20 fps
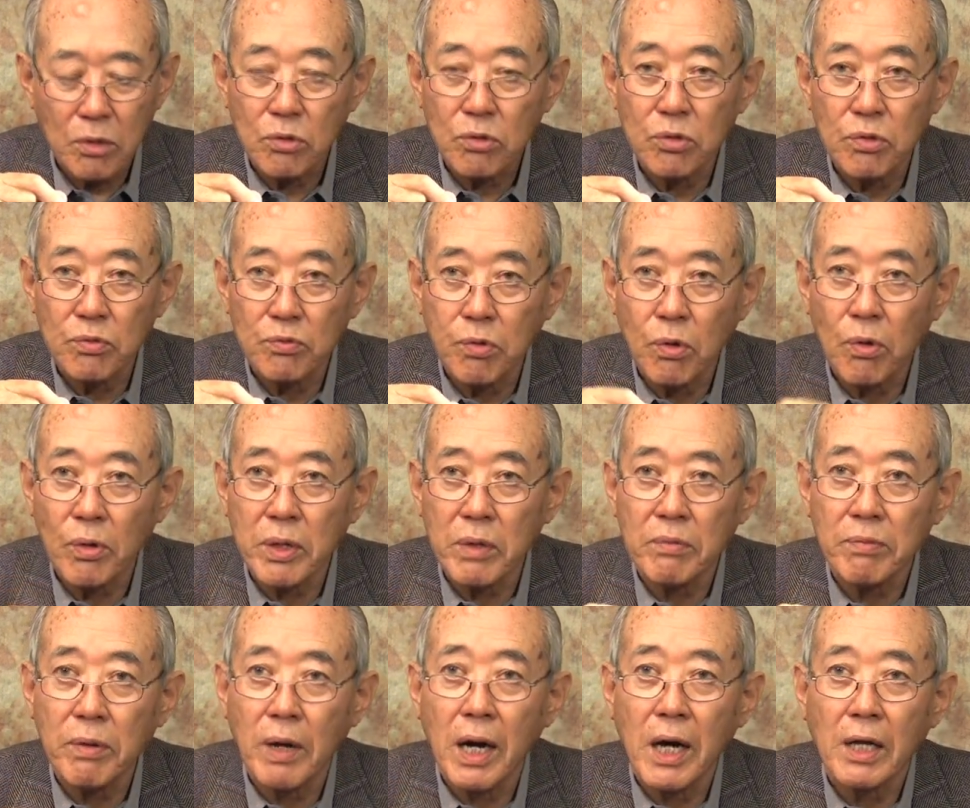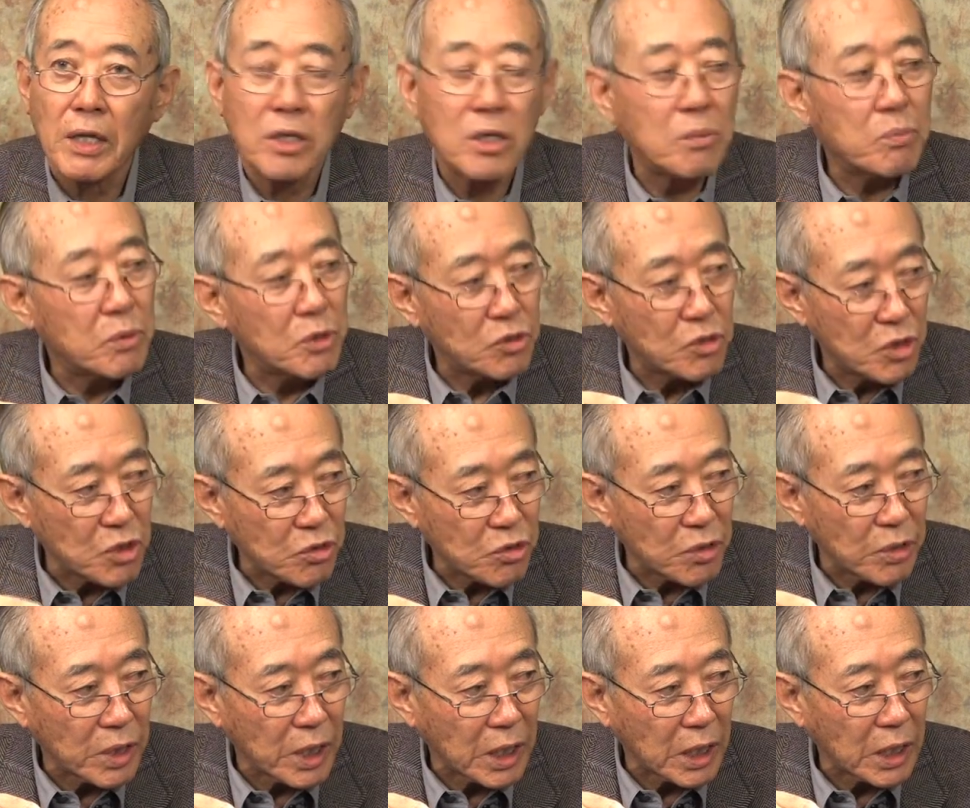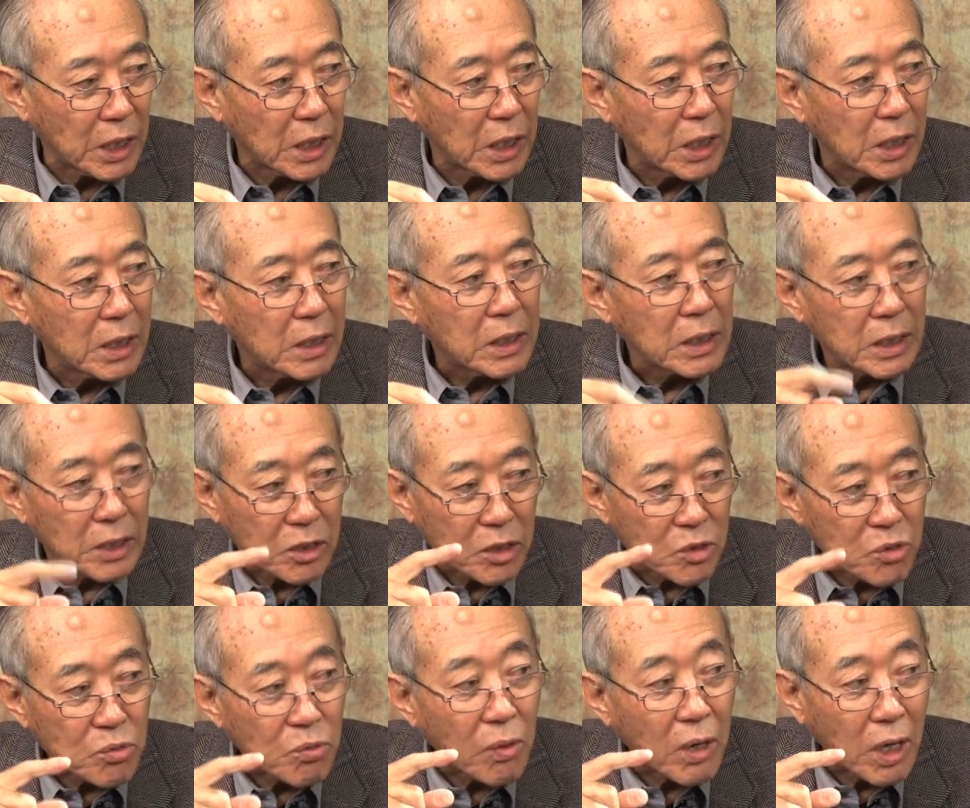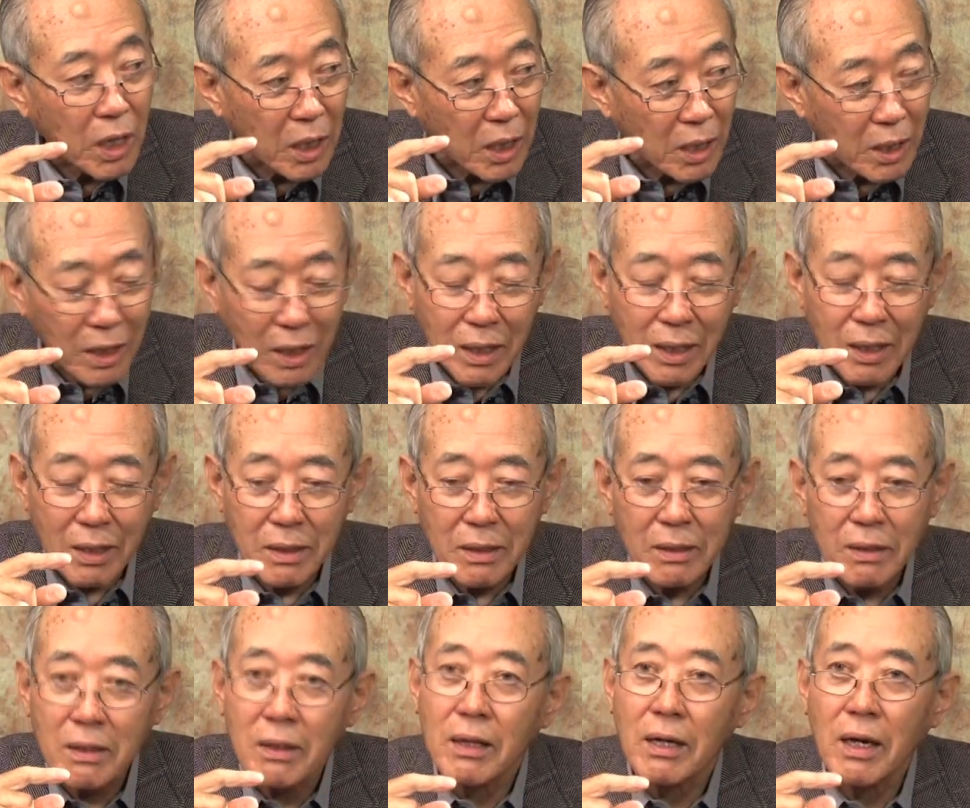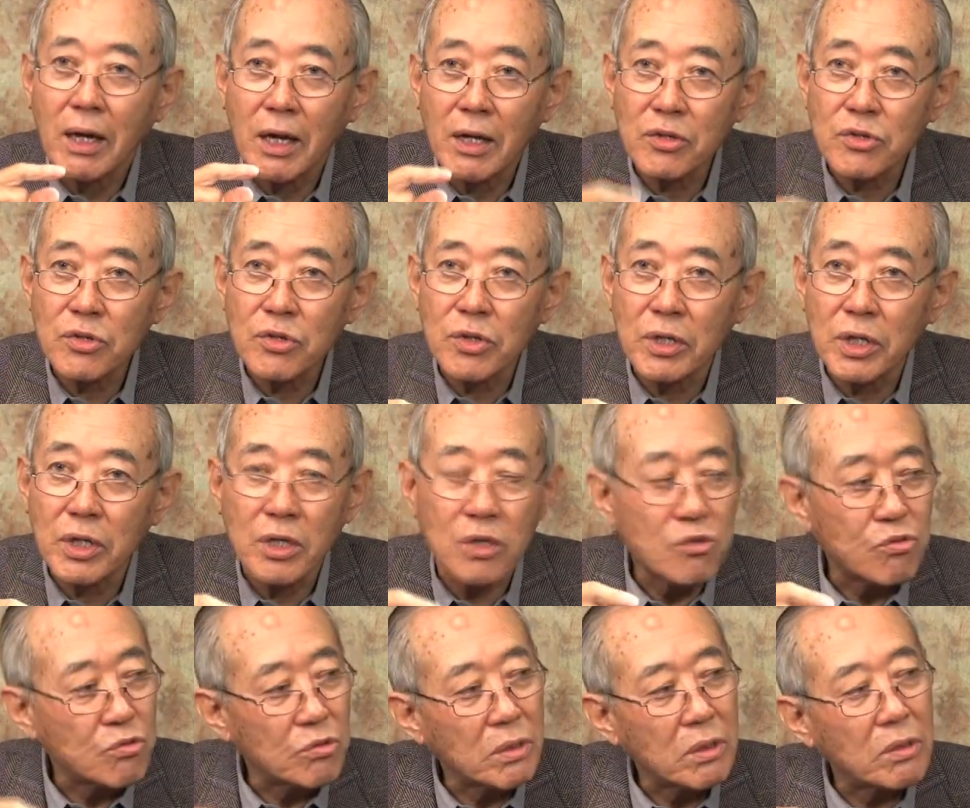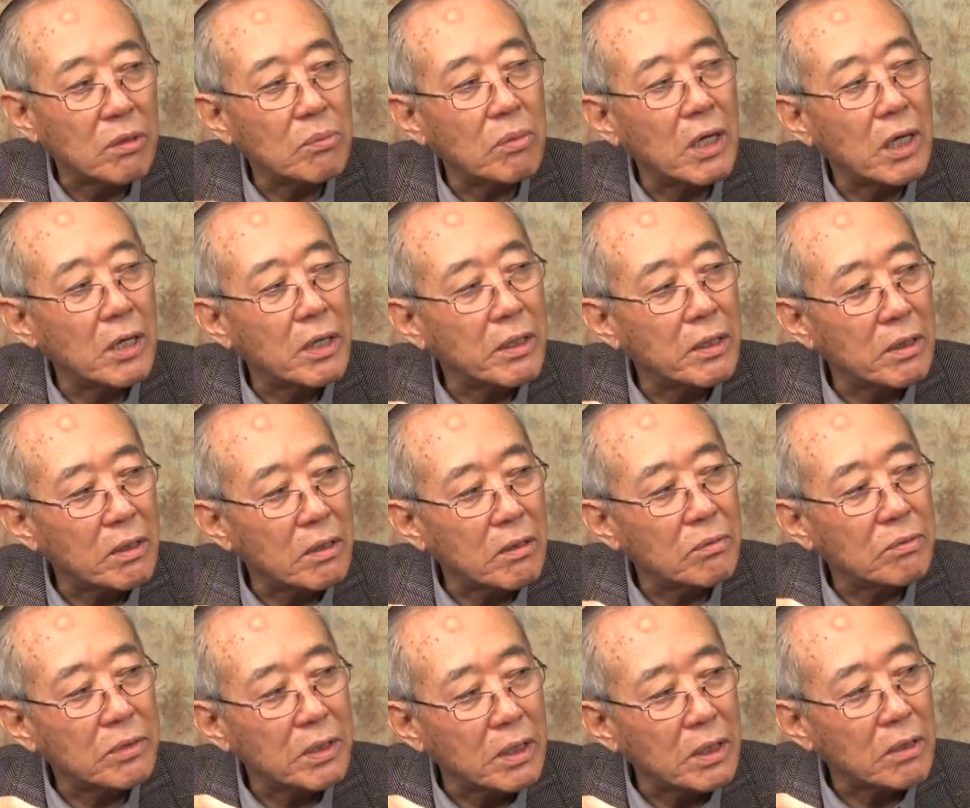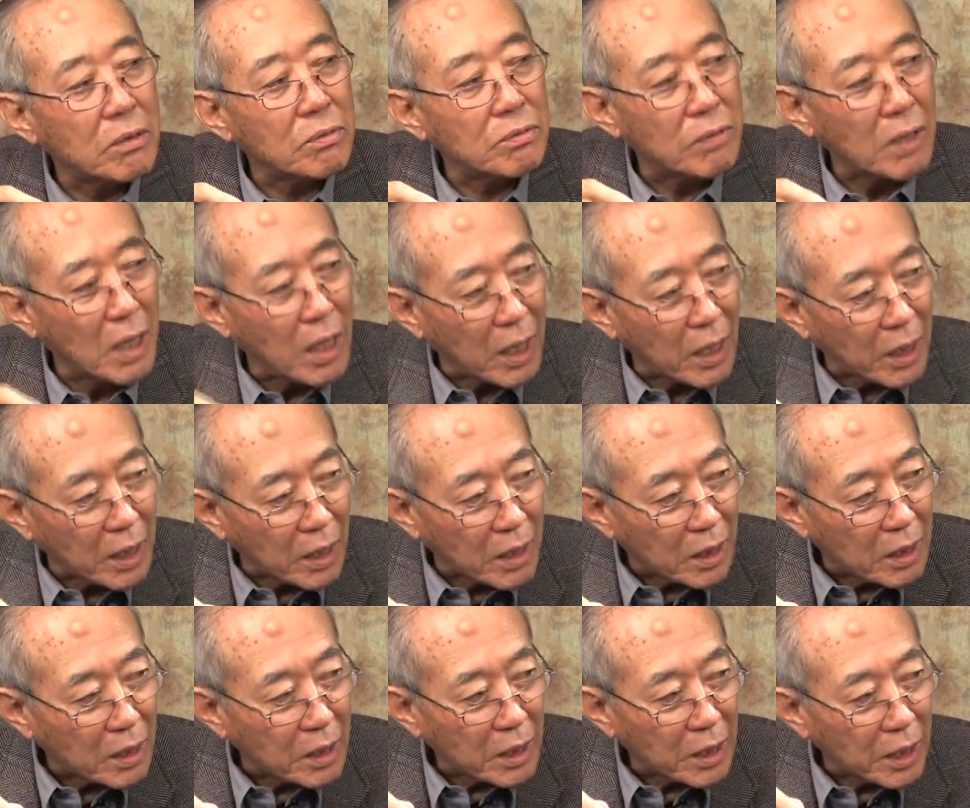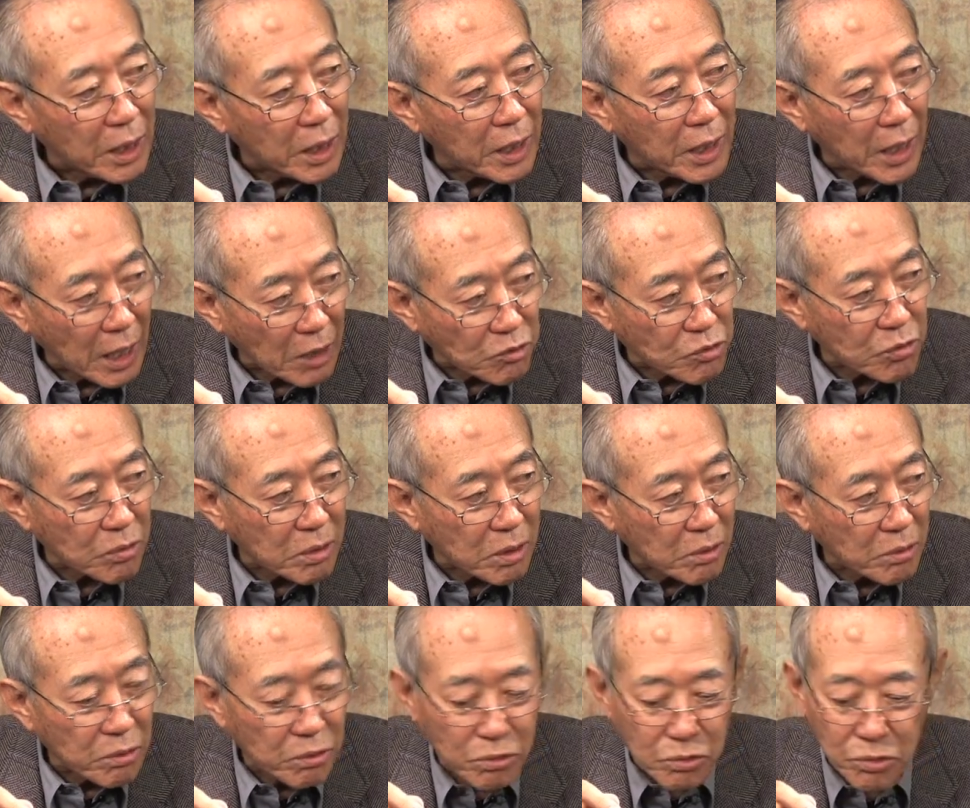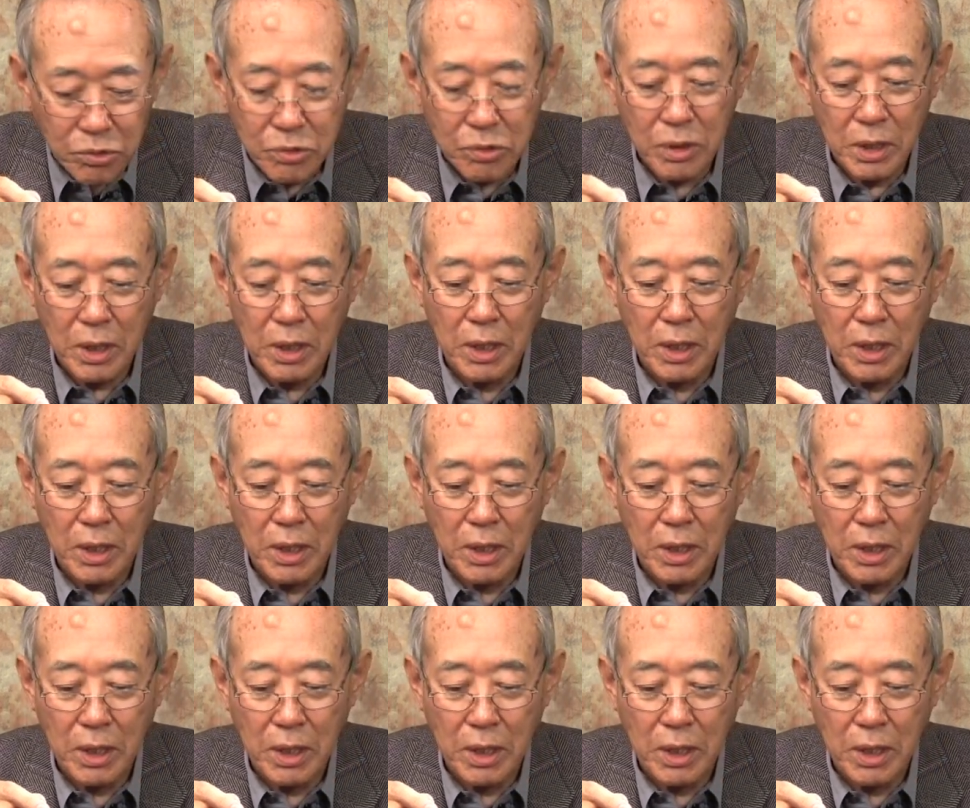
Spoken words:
to fortify the positioning as well as the durability of the fly in actual use.